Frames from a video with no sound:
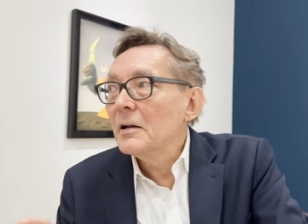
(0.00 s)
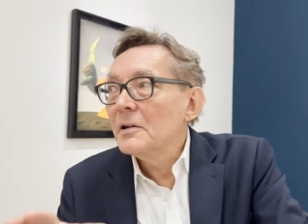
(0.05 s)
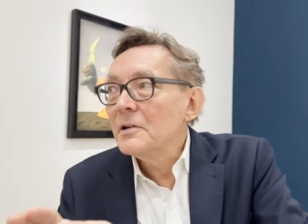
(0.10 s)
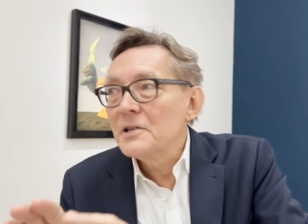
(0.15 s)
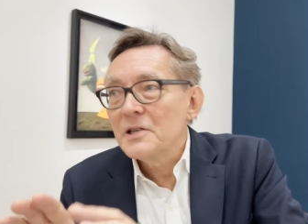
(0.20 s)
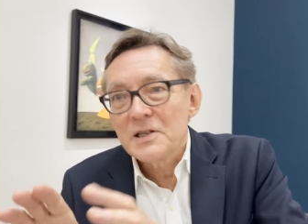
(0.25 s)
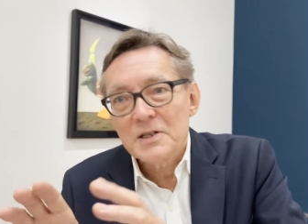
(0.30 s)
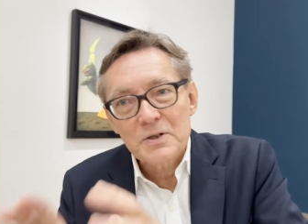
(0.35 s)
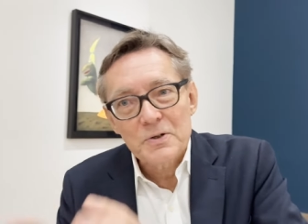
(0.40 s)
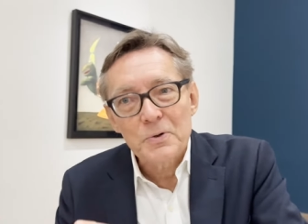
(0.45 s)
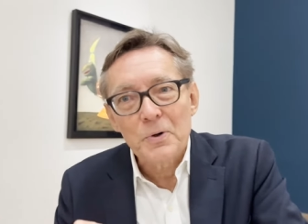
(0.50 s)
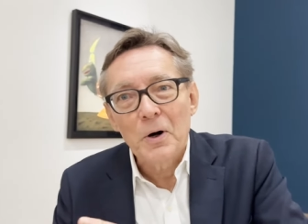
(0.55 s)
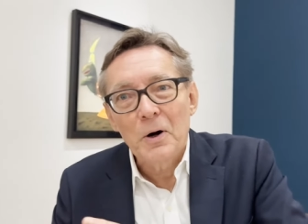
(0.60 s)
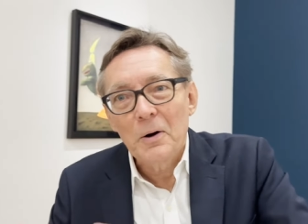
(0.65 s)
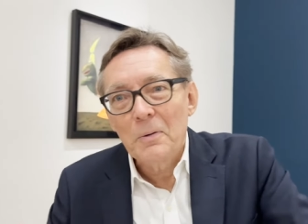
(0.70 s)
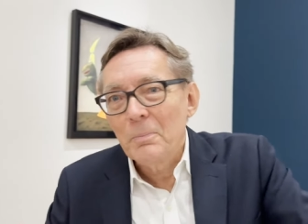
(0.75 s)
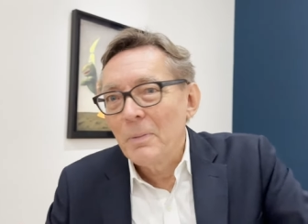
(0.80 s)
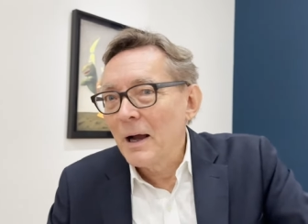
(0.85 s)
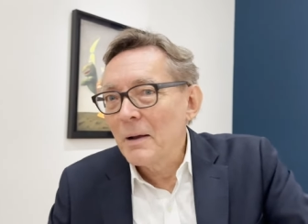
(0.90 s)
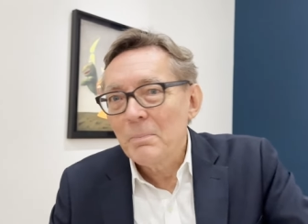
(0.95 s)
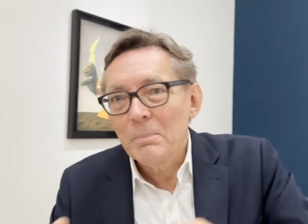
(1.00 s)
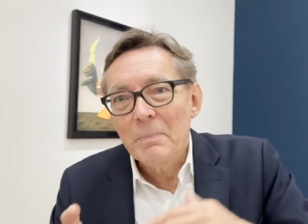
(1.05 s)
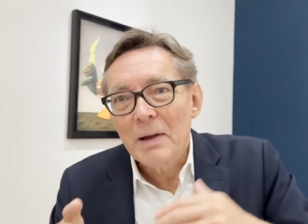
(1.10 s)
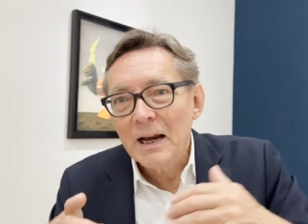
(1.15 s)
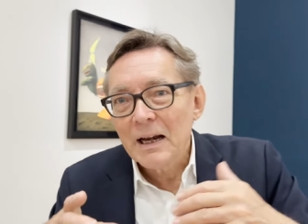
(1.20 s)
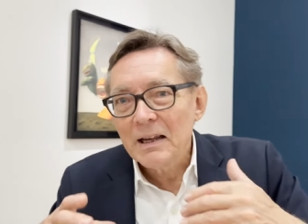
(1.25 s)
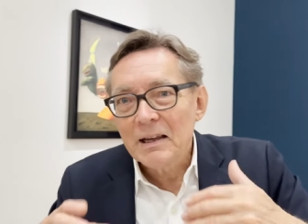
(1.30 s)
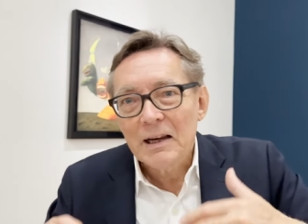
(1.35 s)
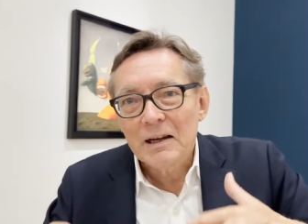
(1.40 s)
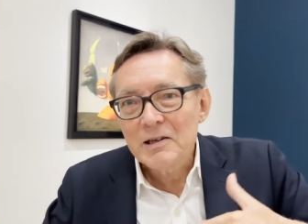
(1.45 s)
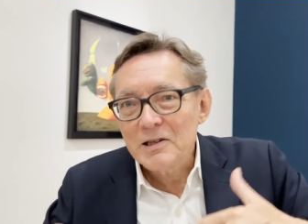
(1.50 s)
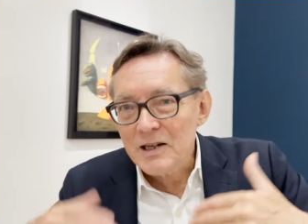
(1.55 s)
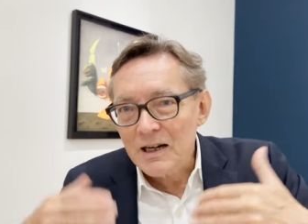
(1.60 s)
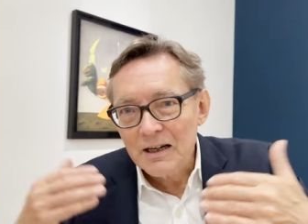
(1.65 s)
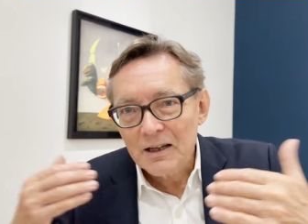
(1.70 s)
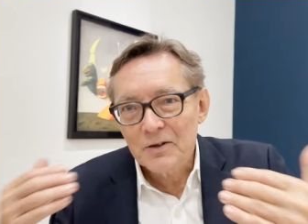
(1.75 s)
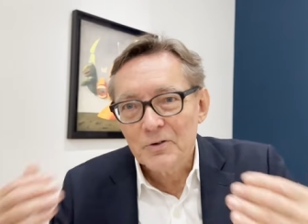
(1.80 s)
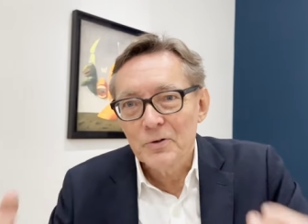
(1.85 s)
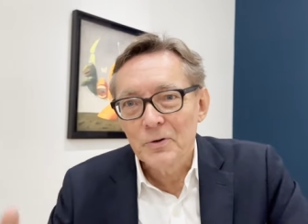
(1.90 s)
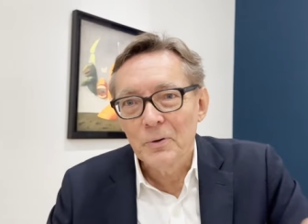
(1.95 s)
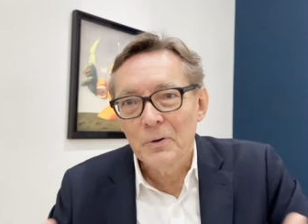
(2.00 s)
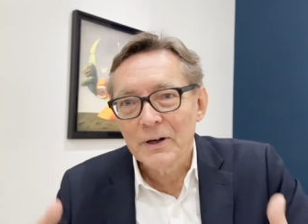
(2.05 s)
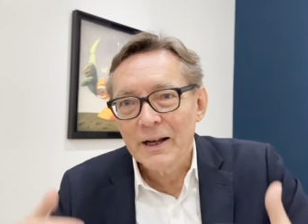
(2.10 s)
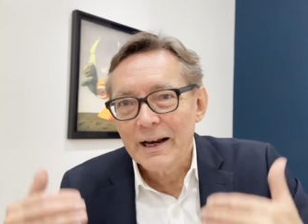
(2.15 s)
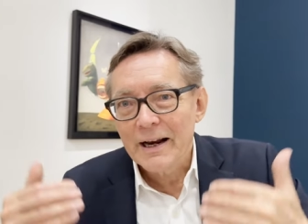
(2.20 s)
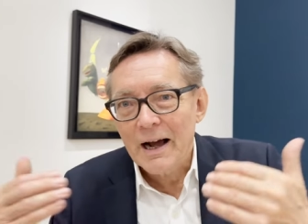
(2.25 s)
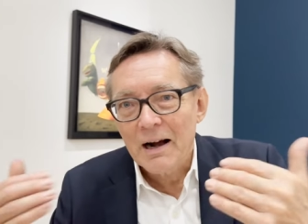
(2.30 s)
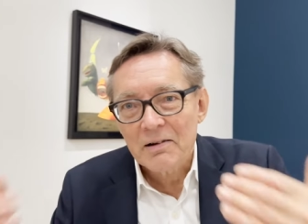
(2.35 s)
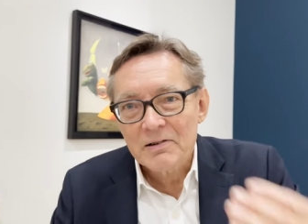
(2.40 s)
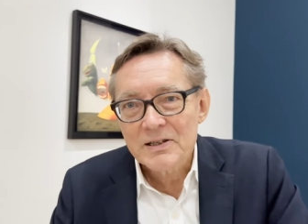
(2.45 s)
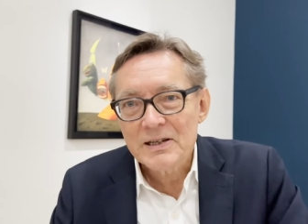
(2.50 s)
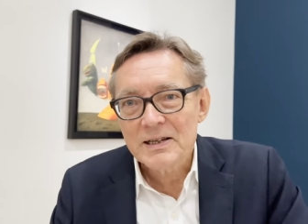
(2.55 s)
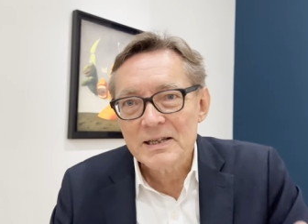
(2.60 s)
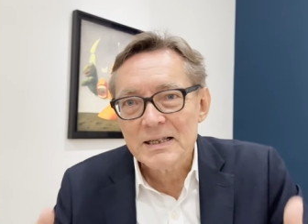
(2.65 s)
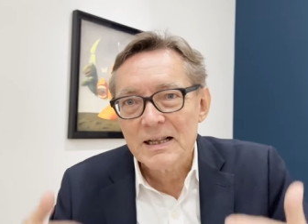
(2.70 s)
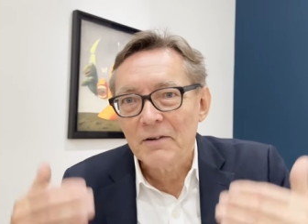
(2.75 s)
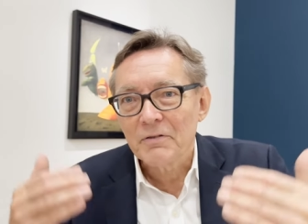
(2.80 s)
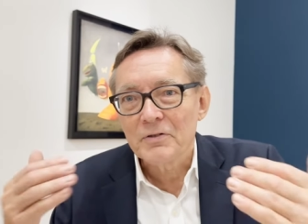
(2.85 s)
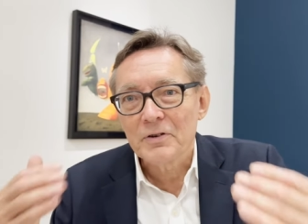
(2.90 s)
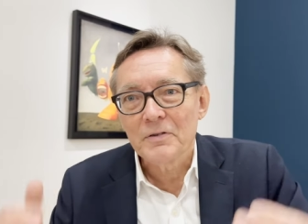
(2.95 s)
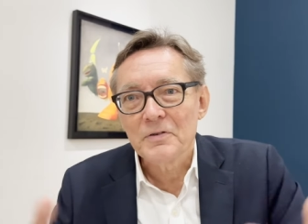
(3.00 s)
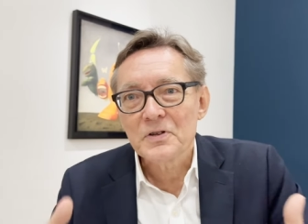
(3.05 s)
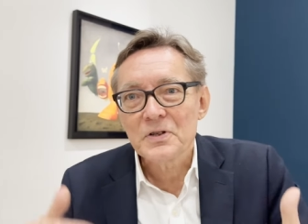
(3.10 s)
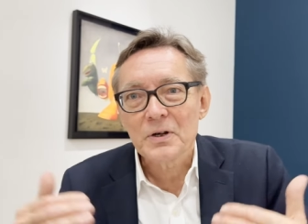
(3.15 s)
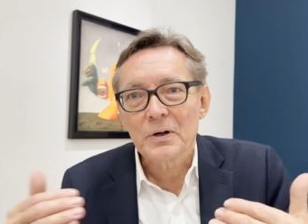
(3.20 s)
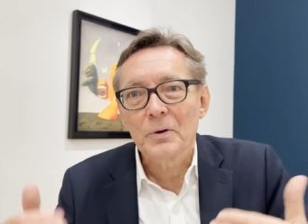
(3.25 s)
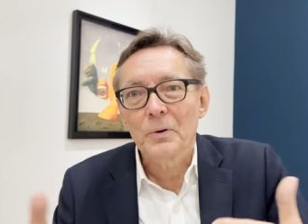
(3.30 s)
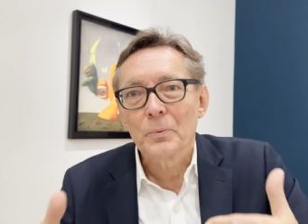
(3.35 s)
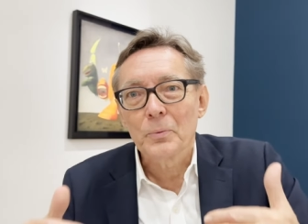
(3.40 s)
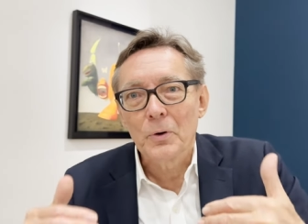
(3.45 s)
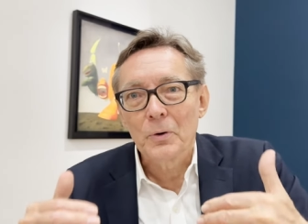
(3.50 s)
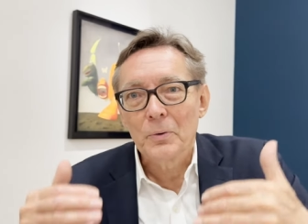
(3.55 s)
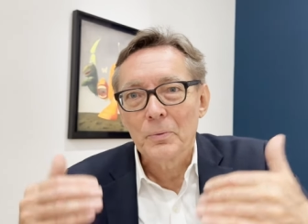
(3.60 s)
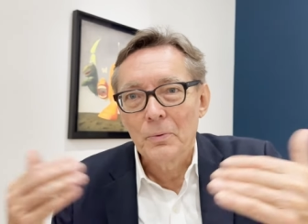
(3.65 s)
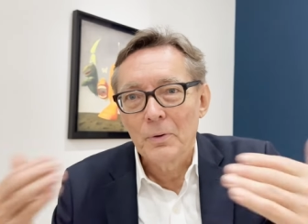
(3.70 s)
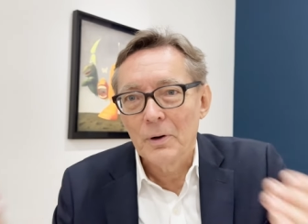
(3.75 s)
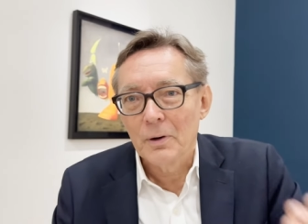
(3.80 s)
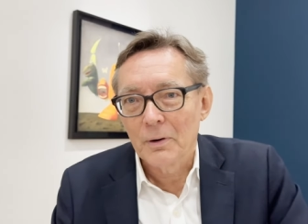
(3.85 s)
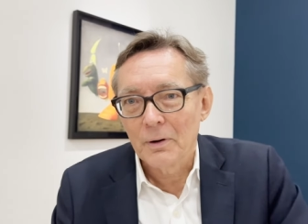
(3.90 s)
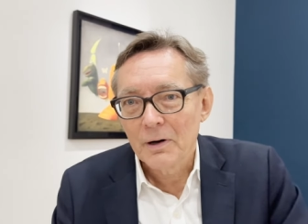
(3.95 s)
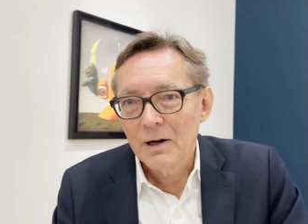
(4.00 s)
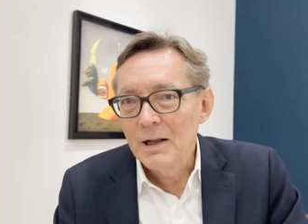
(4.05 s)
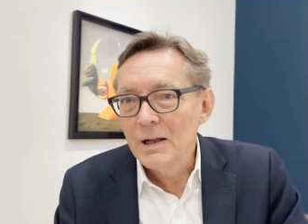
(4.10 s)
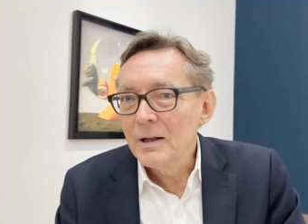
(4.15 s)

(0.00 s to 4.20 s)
destroyed by many intellectuals and artists after the Second World War